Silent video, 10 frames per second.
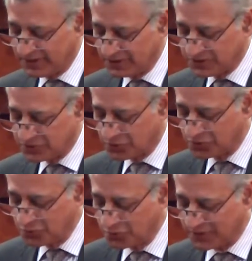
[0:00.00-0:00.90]
so
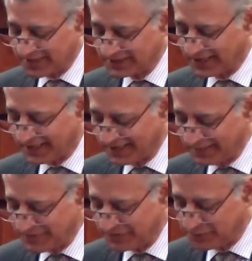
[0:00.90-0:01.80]
too can the
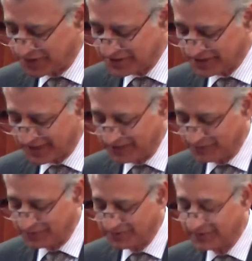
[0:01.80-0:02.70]
IMF
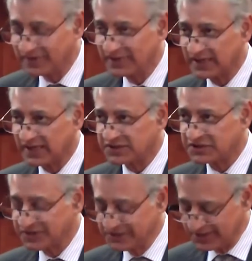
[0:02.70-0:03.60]
prescribe a
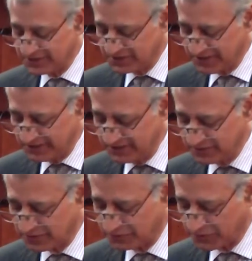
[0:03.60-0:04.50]
stringent series
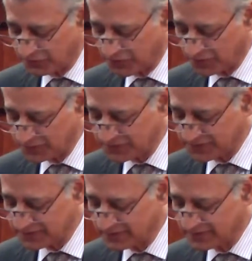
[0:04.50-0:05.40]
of reforms
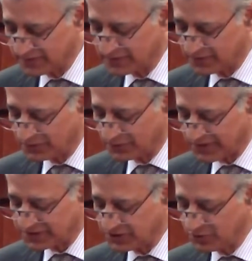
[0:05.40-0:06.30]
to
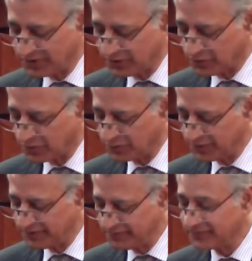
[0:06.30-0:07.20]
rescue an
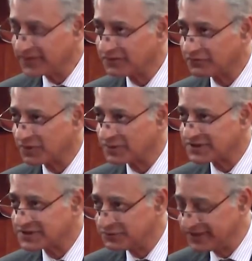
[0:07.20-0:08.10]
economy from a
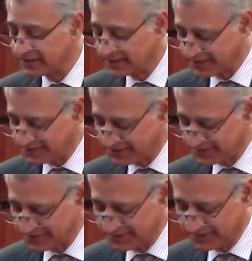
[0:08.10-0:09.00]
severe
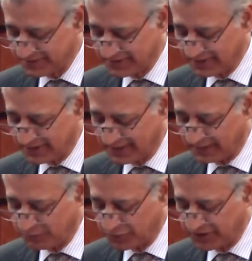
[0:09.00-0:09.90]
crisis
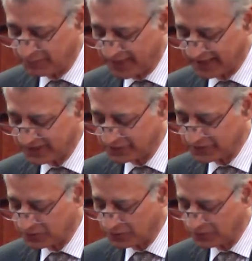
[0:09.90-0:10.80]
and put it back on
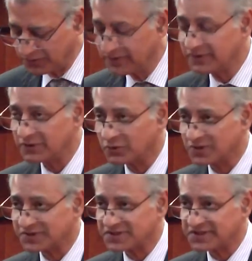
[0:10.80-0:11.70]
the road to a
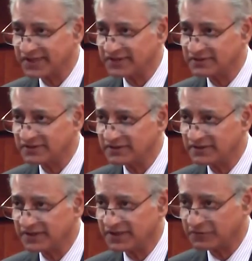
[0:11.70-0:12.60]
sustained
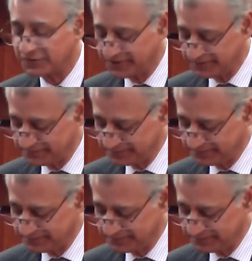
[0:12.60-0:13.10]
recovery.